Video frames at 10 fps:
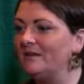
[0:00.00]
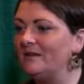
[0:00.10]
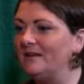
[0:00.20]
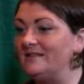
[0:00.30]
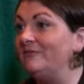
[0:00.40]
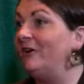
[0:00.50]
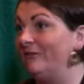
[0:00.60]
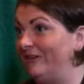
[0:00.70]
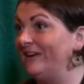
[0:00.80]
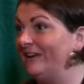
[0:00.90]
is
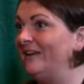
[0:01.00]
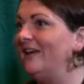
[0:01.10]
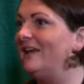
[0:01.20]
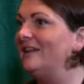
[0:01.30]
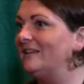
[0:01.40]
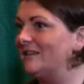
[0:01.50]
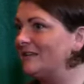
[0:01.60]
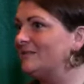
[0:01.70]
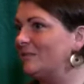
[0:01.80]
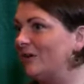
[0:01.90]
evolving. And I think that
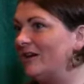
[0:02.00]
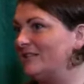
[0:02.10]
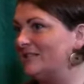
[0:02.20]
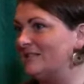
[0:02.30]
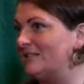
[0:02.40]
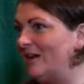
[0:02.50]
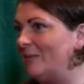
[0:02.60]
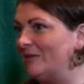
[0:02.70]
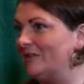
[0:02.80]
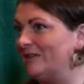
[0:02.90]
this project is an
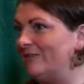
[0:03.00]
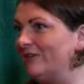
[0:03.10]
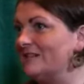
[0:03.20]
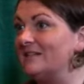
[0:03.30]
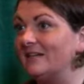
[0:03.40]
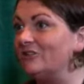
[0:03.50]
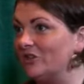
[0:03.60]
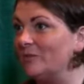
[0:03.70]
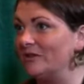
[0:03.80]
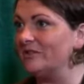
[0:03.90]
opportunity for us to
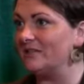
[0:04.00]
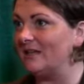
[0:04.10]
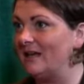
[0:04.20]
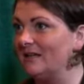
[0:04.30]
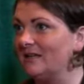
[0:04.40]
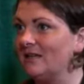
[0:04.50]
contribute to that.